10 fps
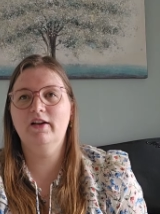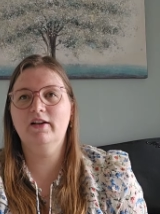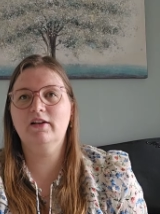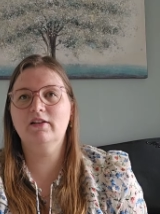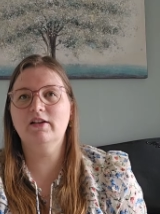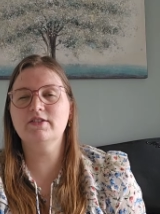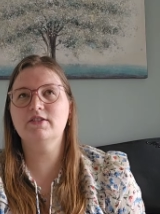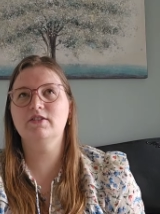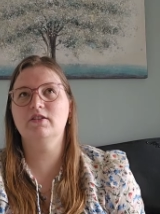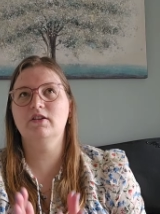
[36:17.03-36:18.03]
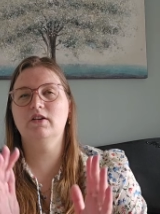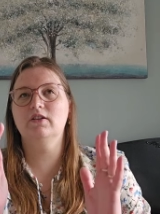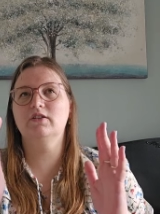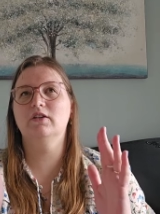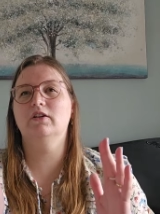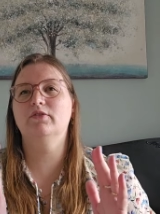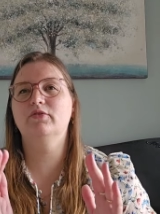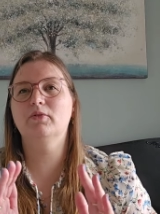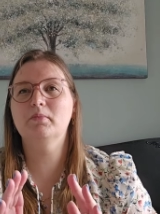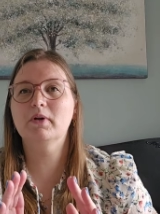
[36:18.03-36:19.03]
glass jar
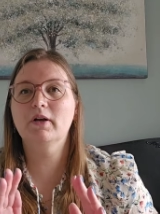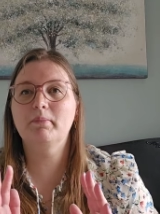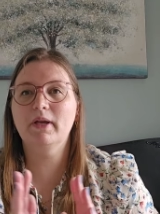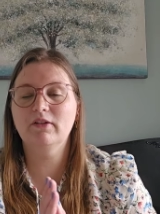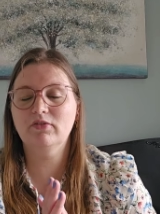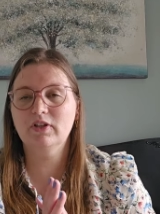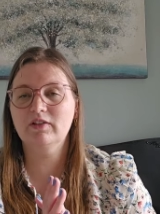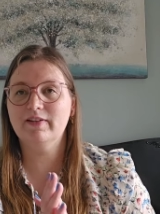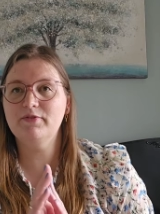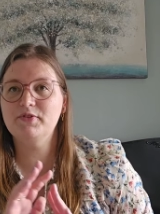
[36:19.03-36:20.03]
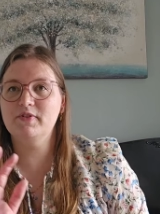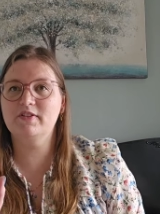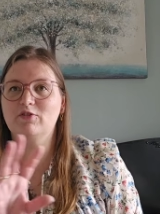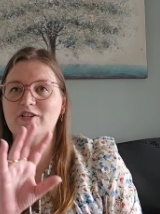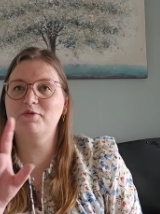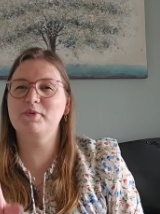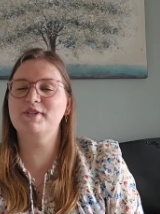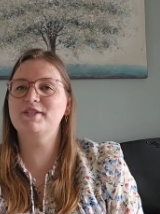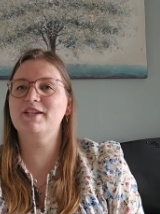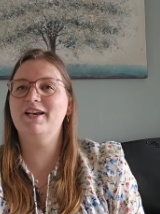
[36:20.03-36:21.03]
from Paine Crafts with
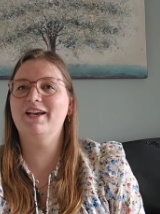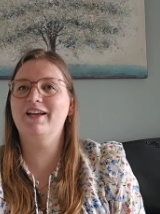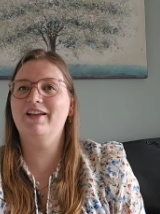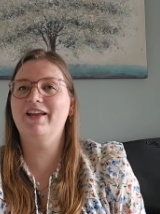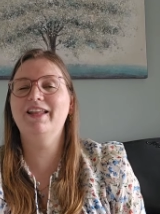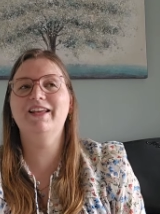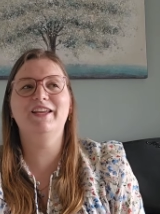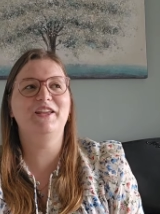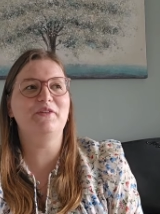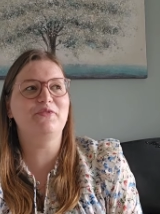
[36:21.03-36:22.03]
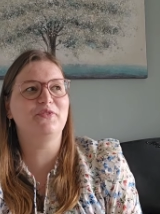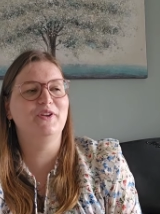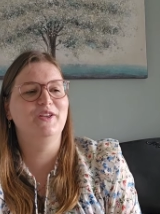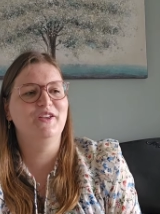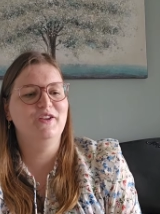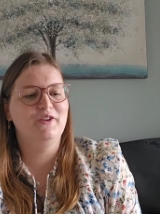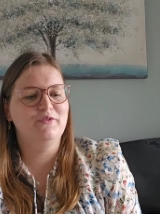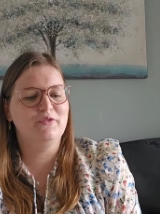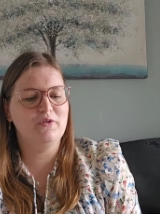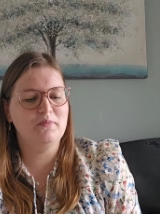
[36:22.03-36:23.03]
Christmas, and I have
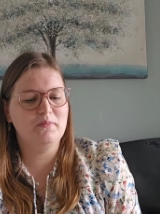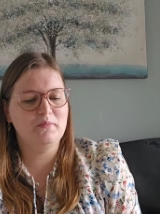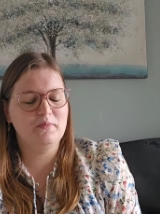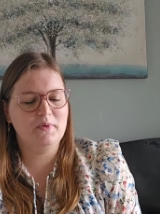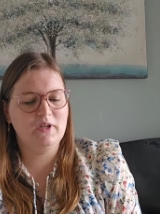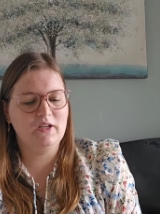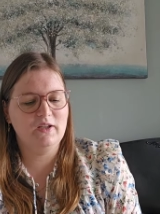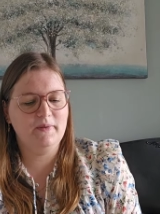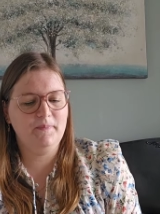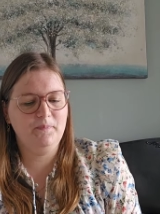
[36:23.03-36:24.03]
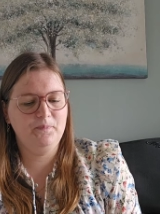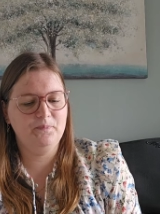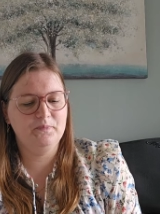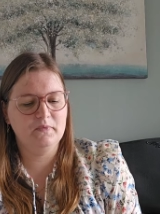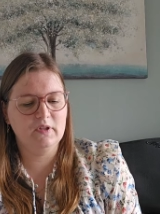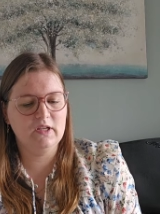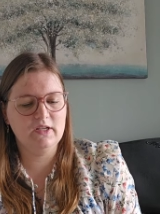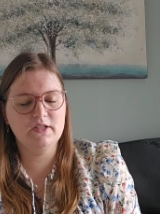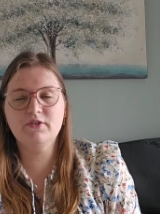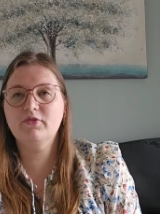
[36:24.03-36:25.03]
from
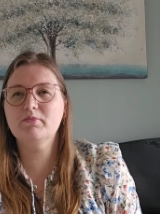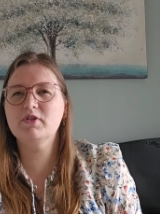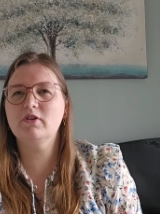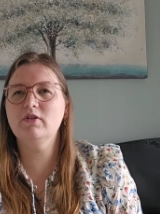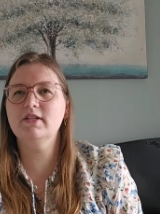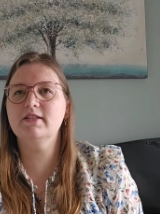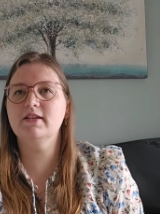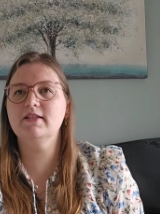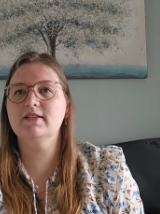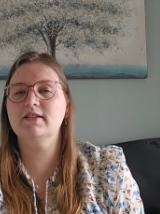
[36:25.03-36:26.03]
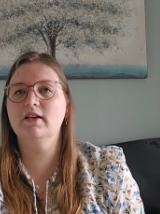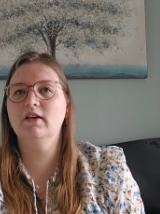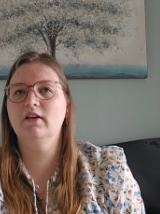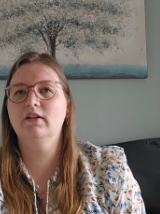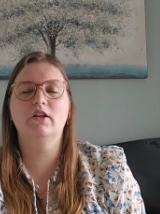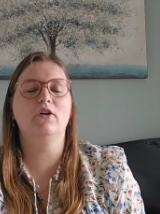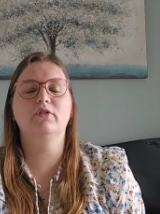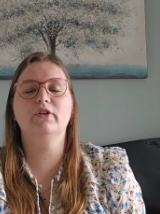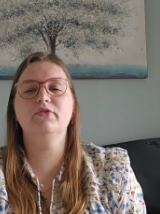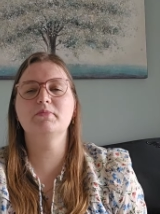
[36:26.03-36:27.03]
is it from Soda Stitch? No,
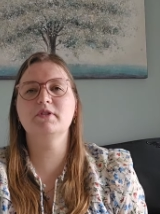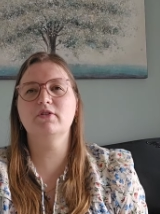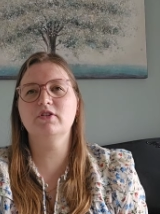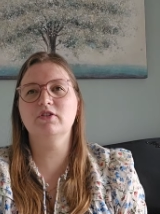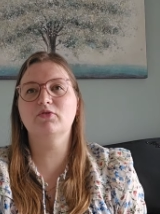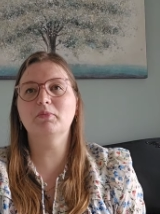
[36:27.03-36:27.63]
not from Soda Stitch, from